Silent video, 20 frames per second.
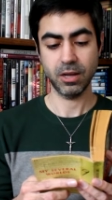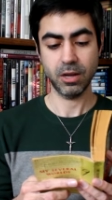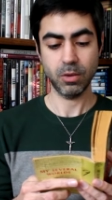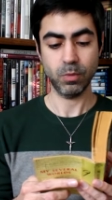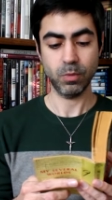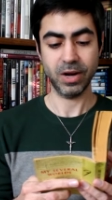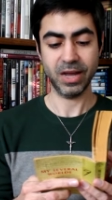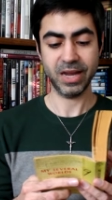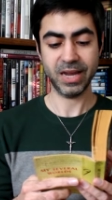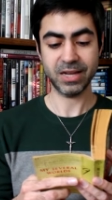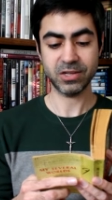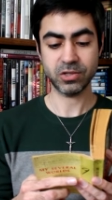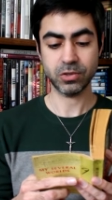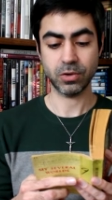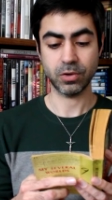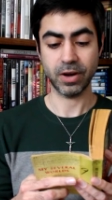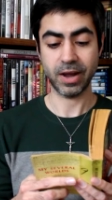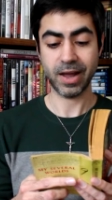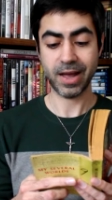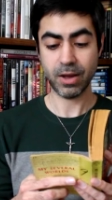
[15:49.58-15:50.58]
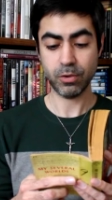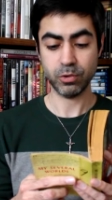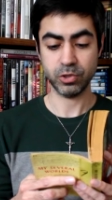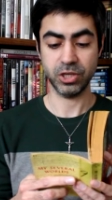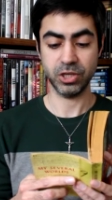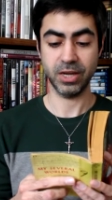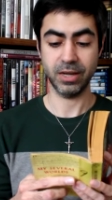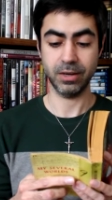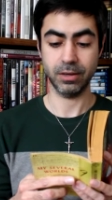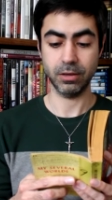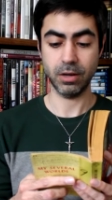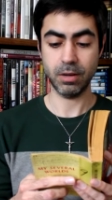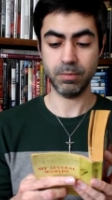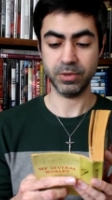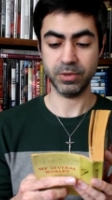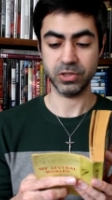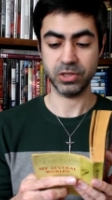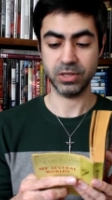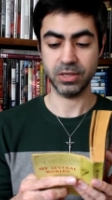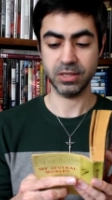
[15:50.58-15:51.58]
When I asked her how she had
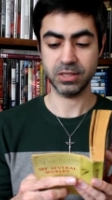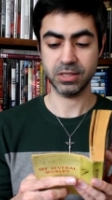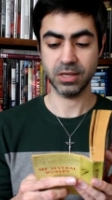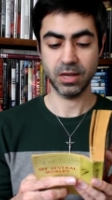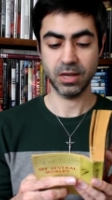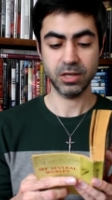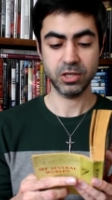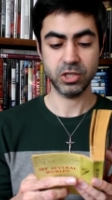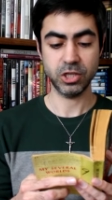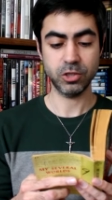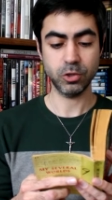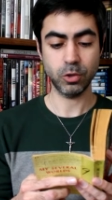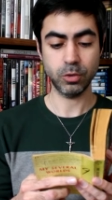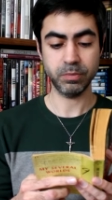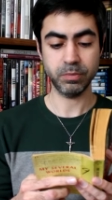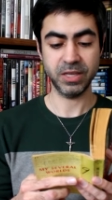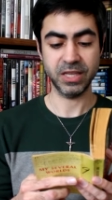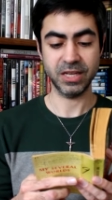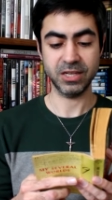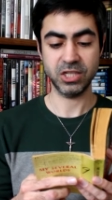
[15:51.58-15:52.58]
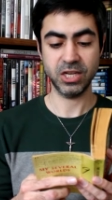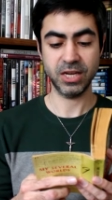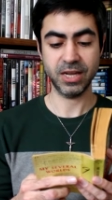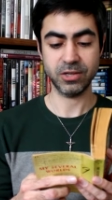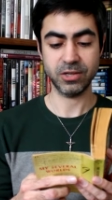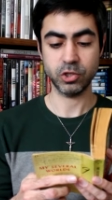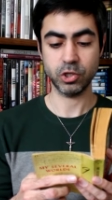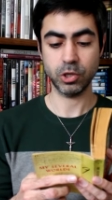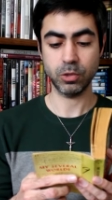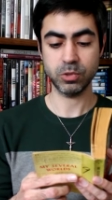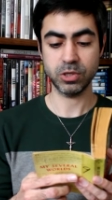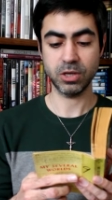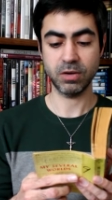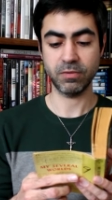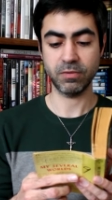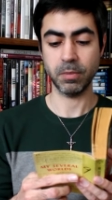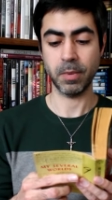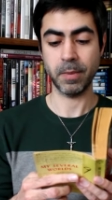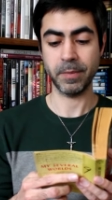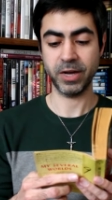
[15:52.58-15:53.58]
accomplished this, she told me that she had chosen
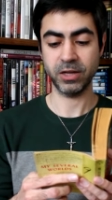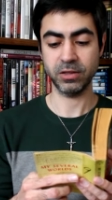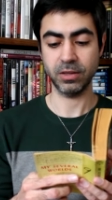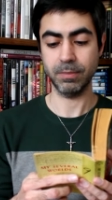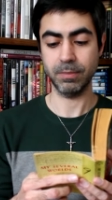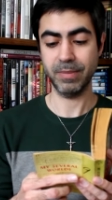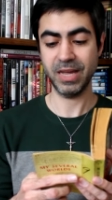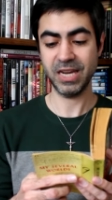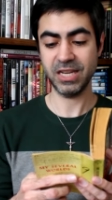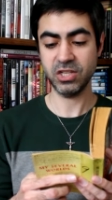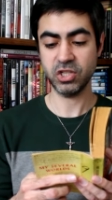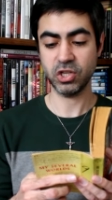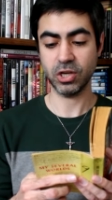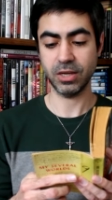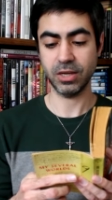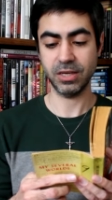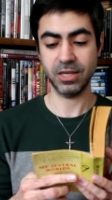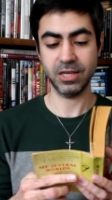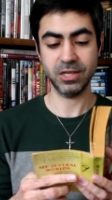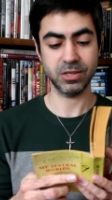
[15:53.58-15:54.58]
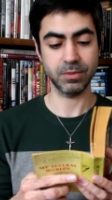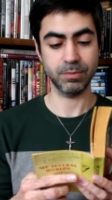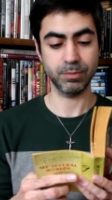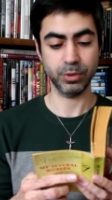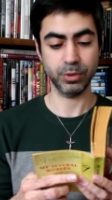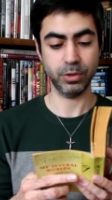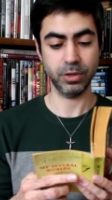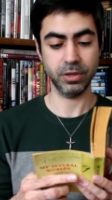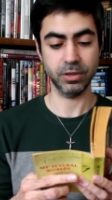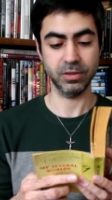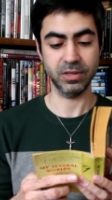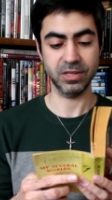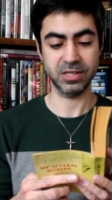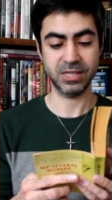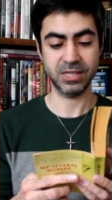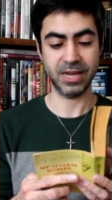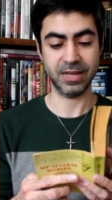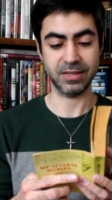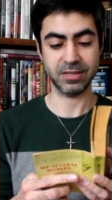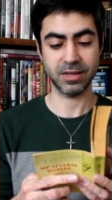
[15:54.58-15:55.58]
from among the many Chinese employed on the
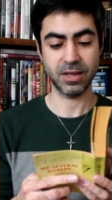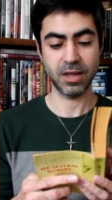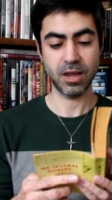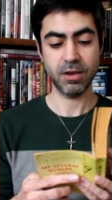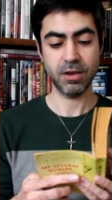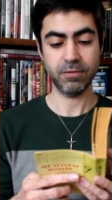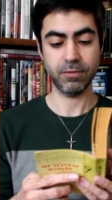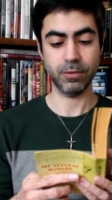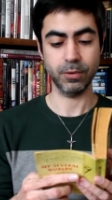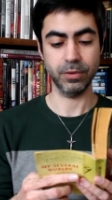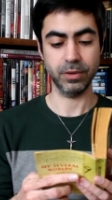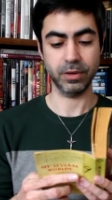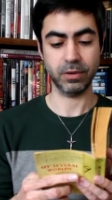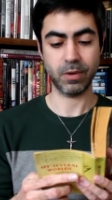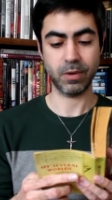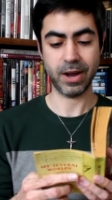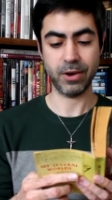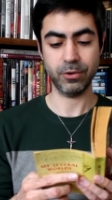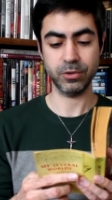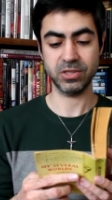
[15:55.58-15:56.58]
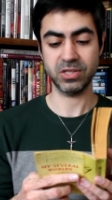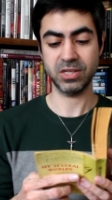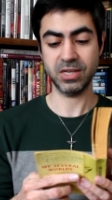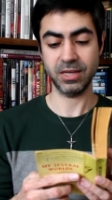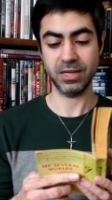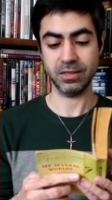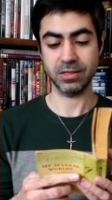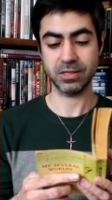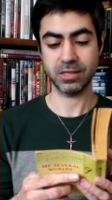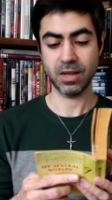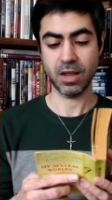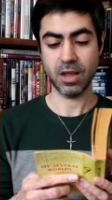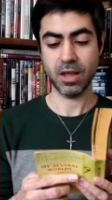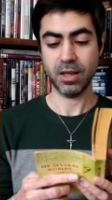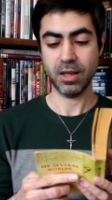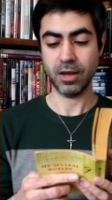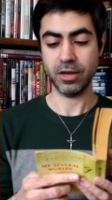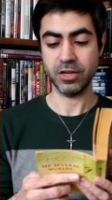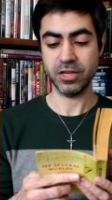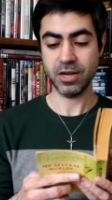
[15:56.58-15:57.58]
set for the crowd scenes
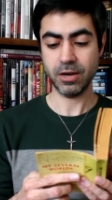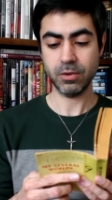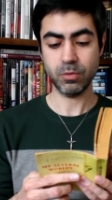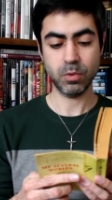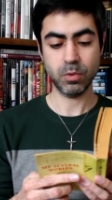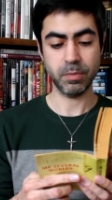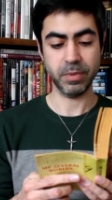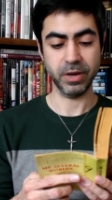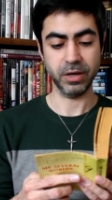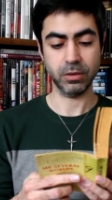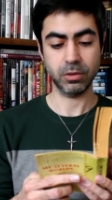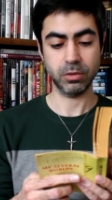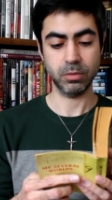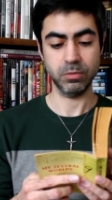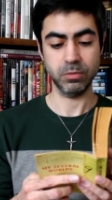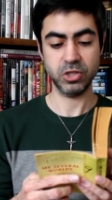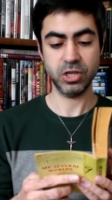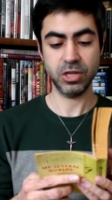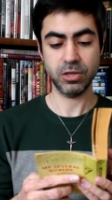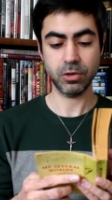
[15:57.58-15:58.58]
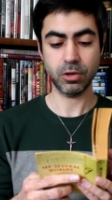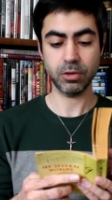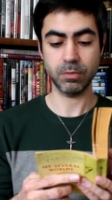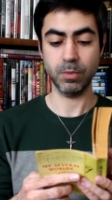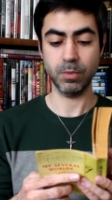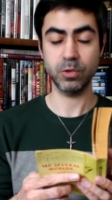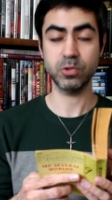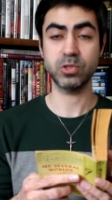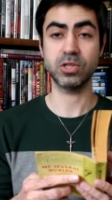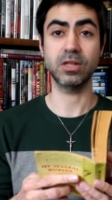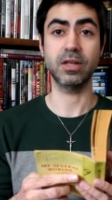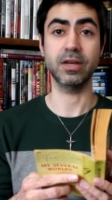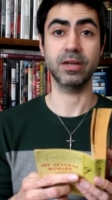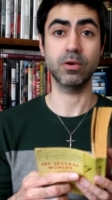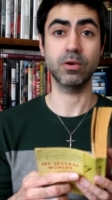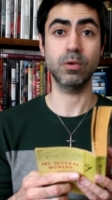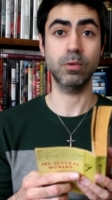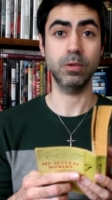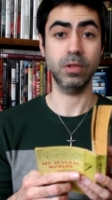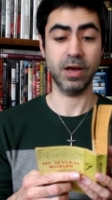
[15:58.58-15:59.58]
a young woman whom she thought most
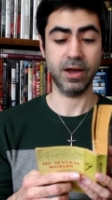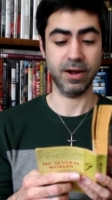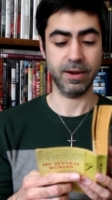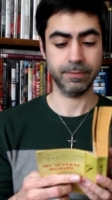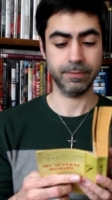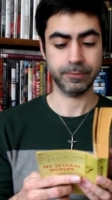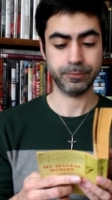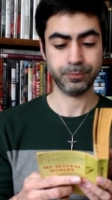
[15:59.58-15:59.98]
like Olan.